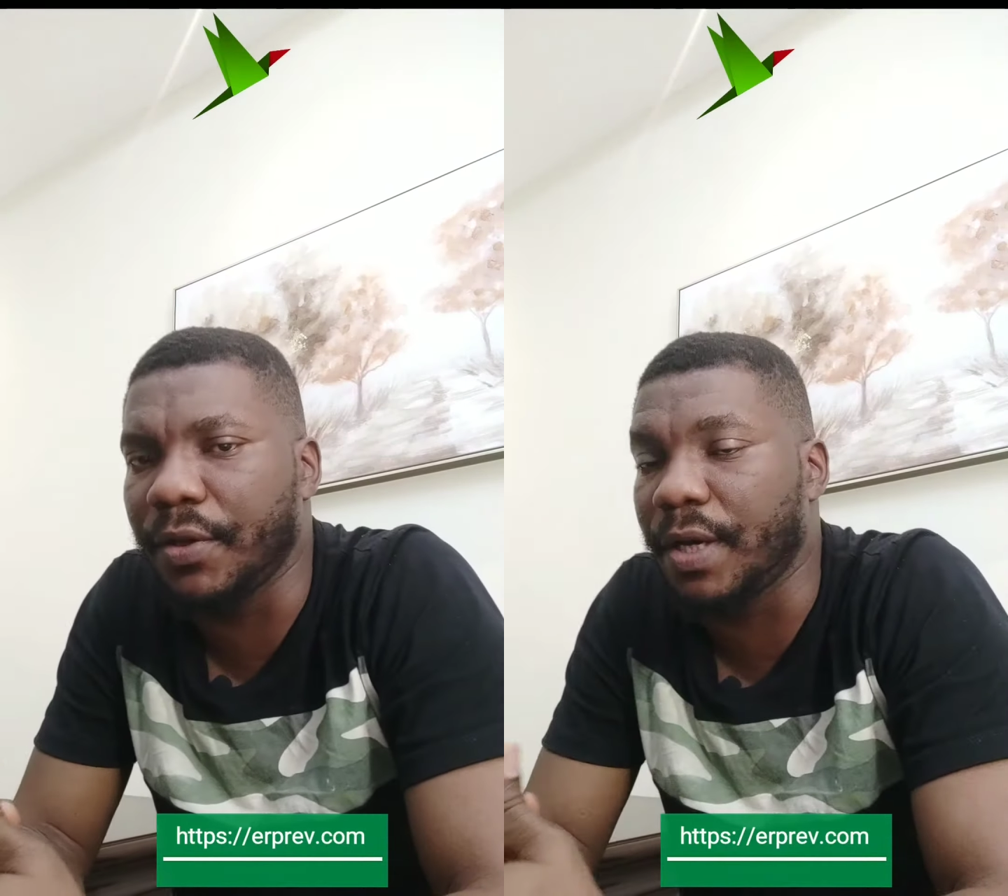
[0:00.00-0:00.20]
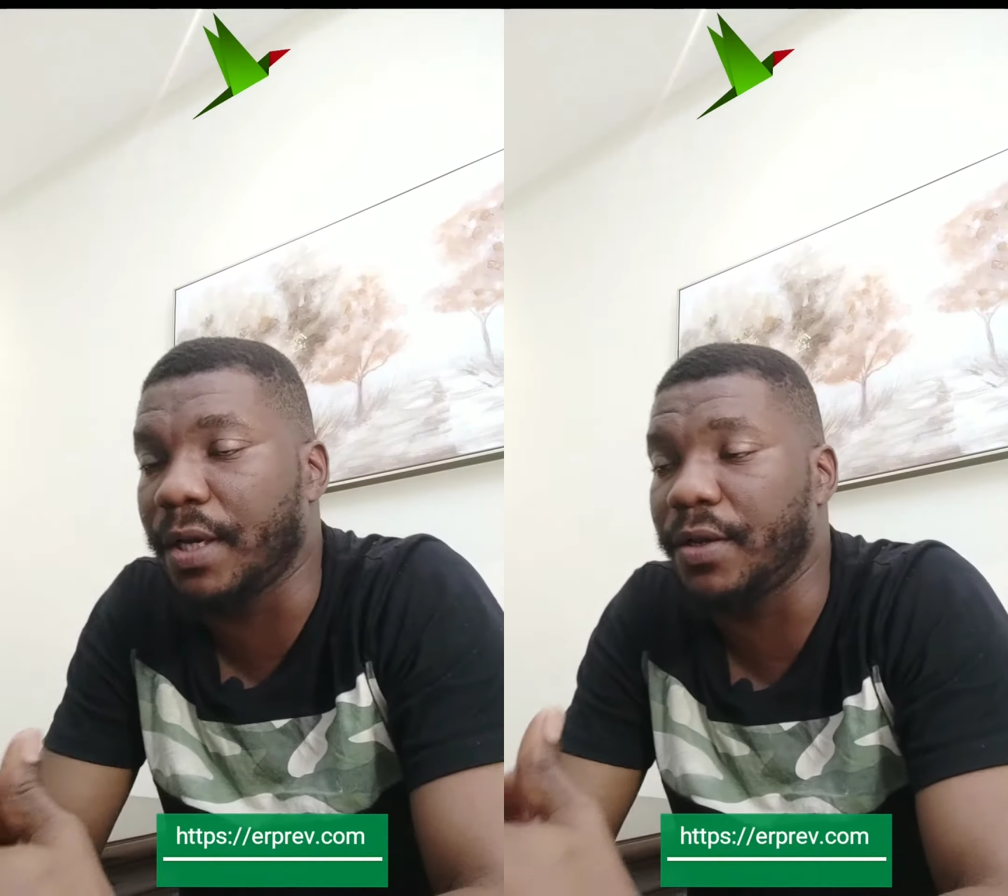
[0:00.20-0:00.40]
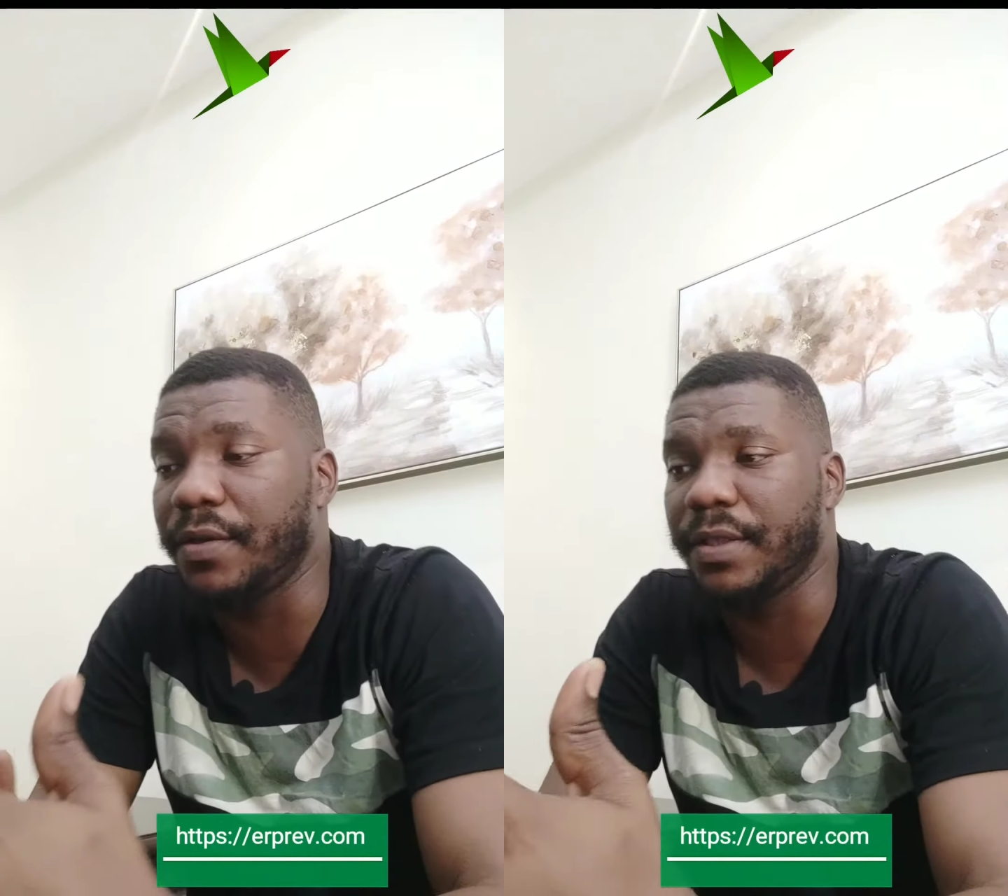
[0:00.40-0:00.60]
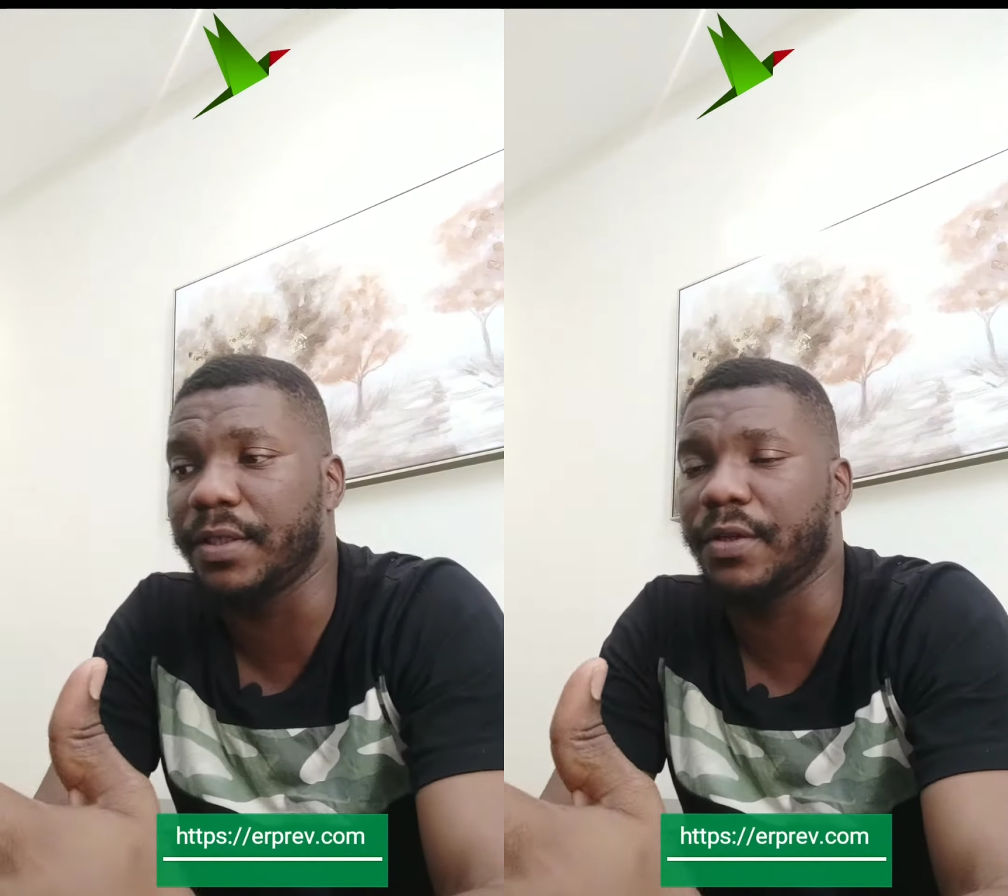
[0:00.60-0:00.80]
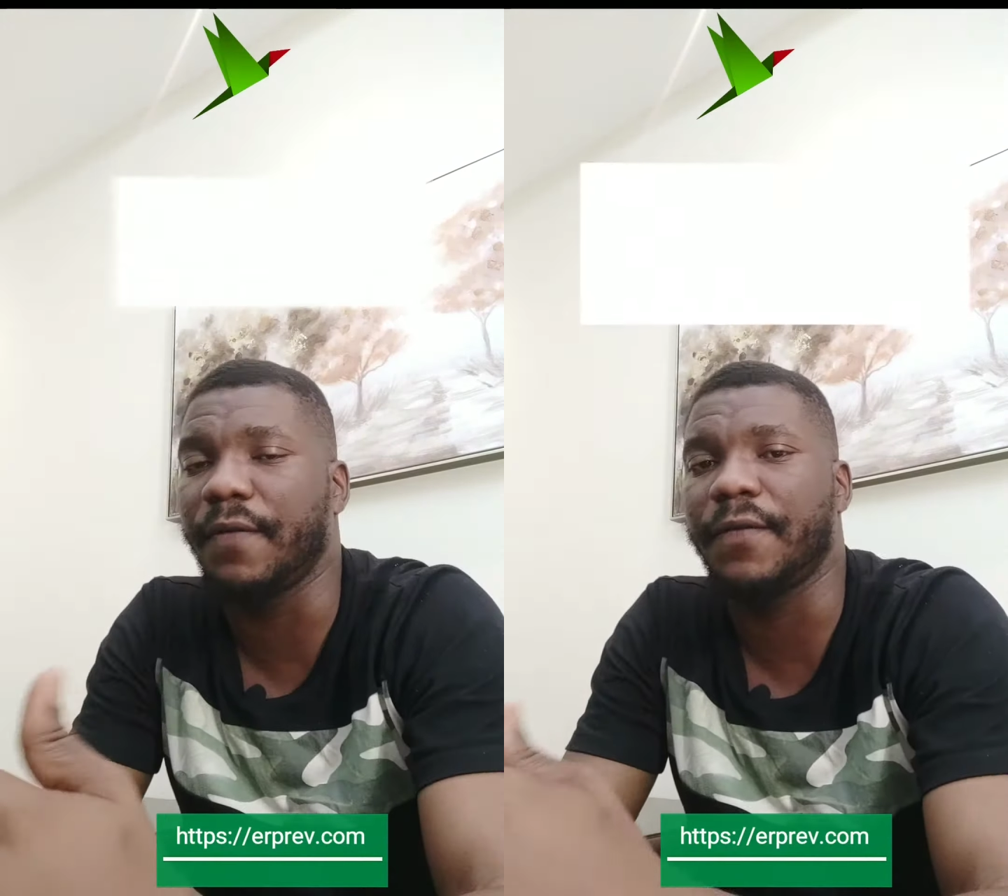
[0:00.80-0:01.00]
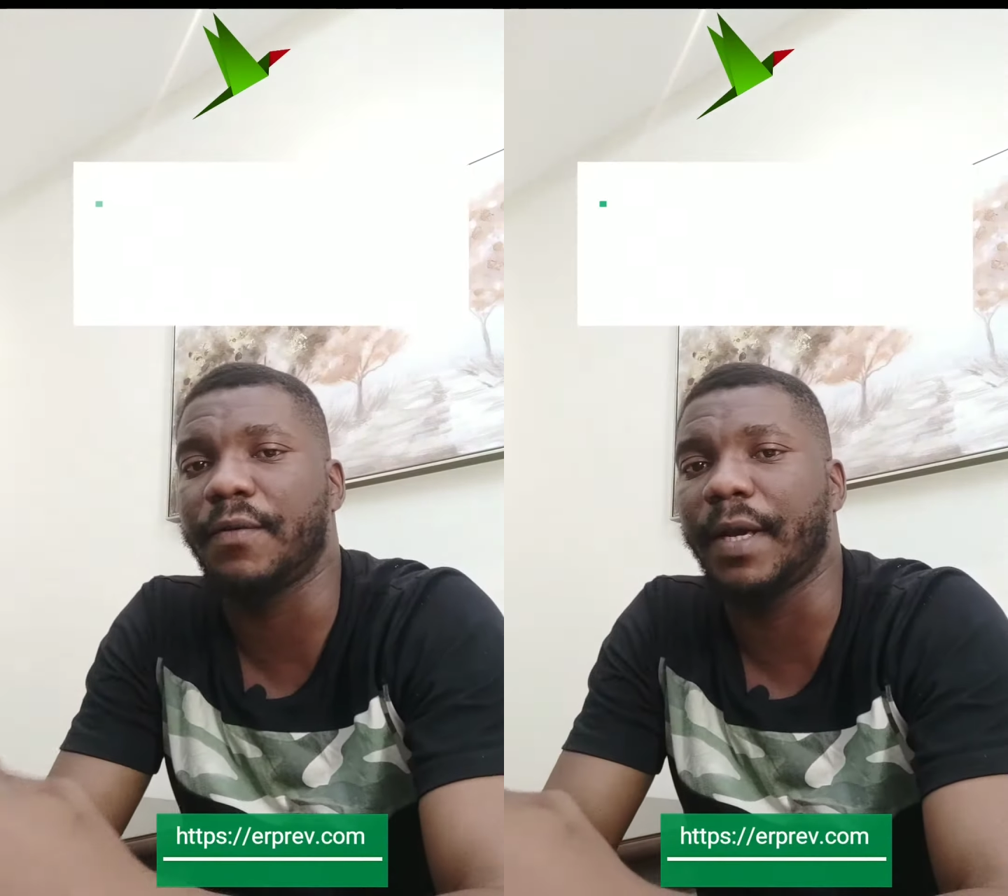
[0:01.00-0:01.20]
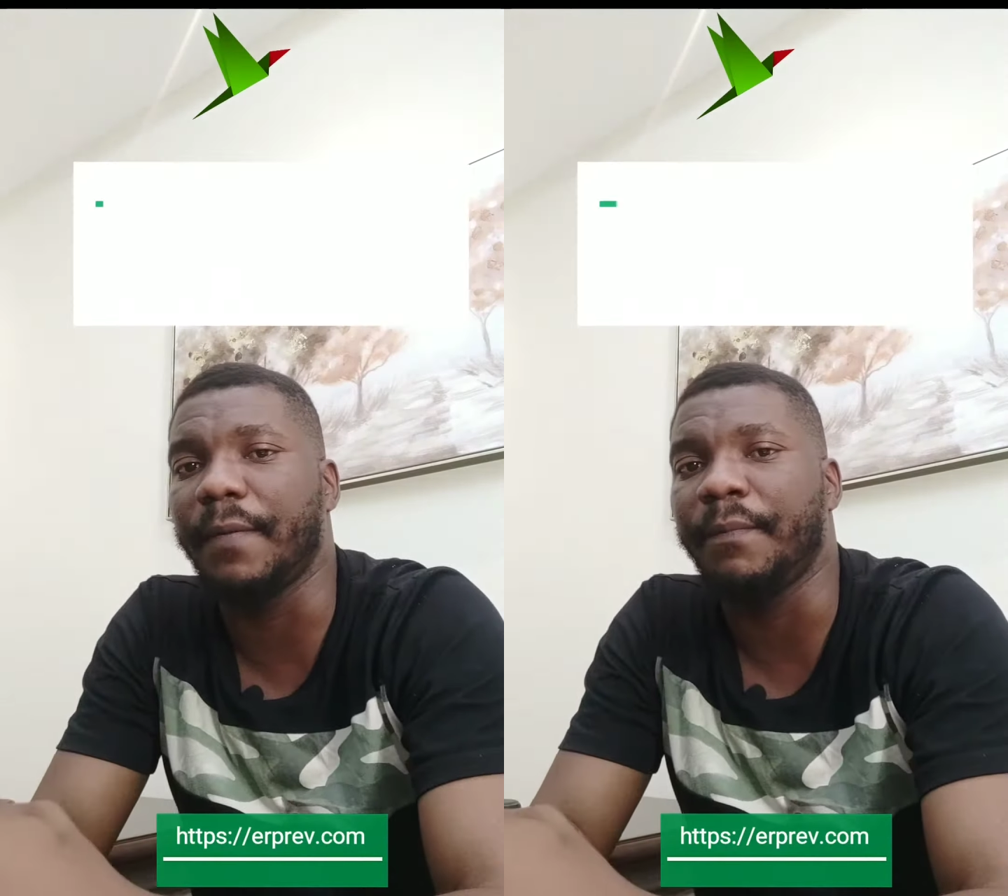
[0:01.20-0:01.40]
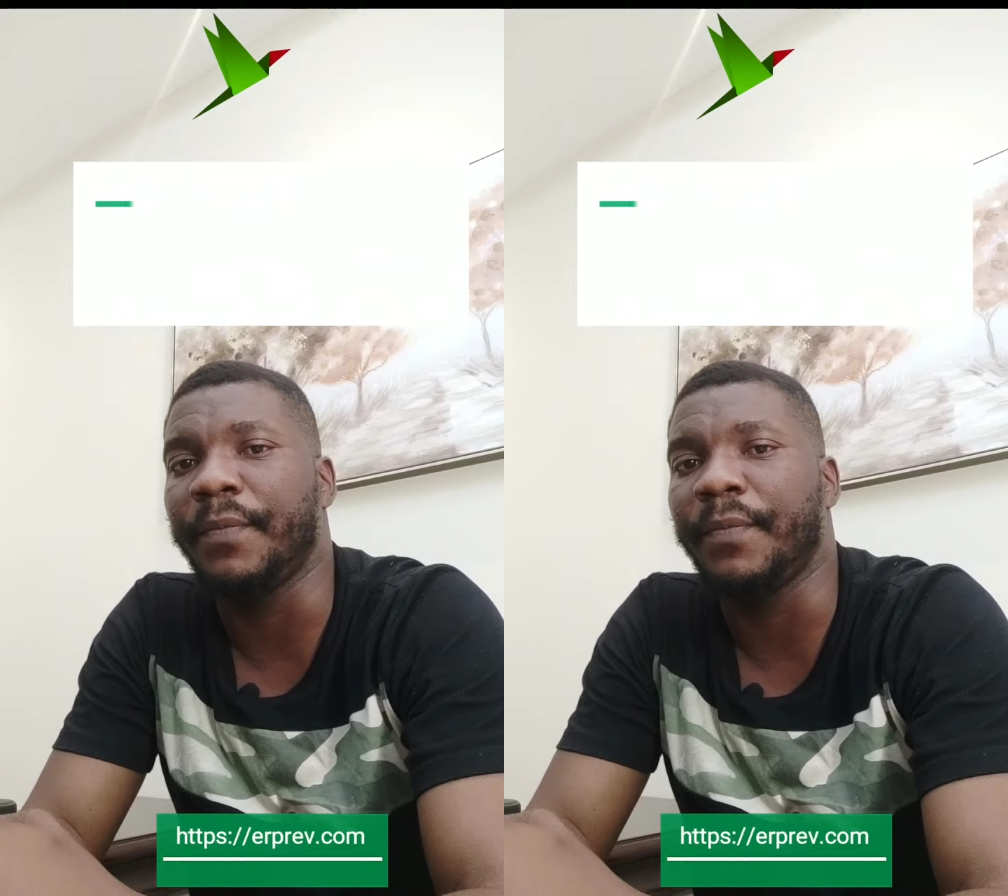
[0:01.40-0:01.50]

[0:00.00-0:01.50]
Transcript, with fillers: you can use the software